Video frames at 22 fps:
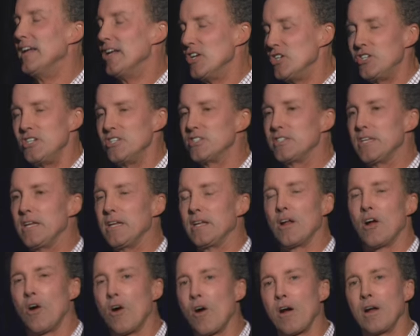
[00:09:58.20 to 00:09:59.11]
She's
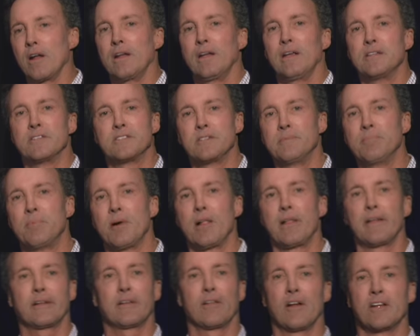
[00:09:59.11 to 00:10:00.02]
saying art and
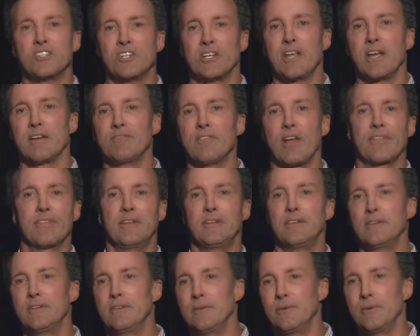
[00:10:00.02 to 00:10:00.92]
symbolic logic have
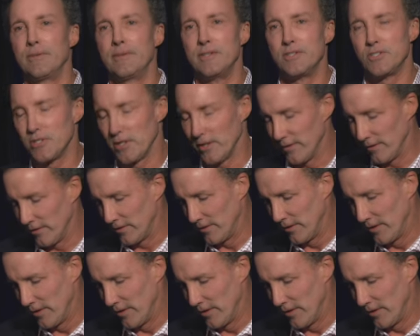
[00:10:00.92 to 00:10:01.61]
nothing to do with each other.